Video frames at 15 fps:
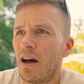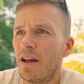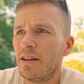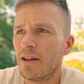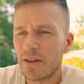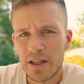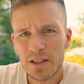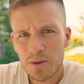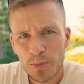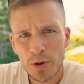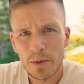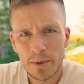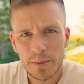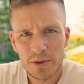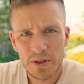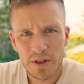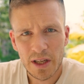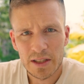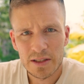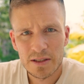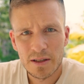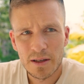Now, there's a problem to
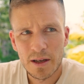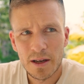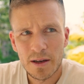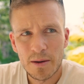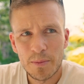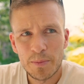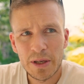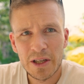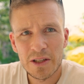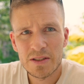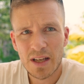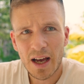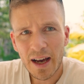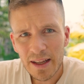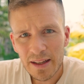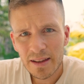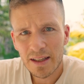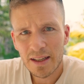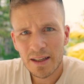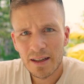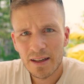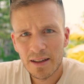that, because I
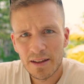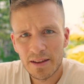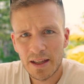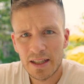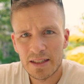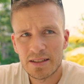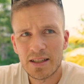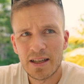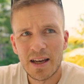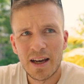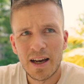think that